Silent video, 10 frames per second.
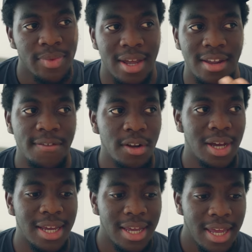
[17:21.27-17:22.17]
And I feel
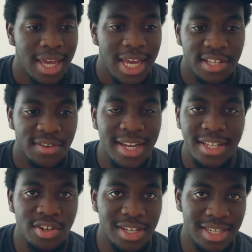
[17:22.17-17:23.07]
like it's very
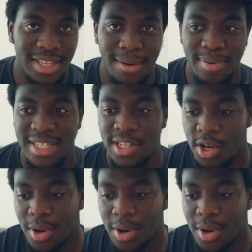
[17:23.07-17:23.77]
interesting that Peter Do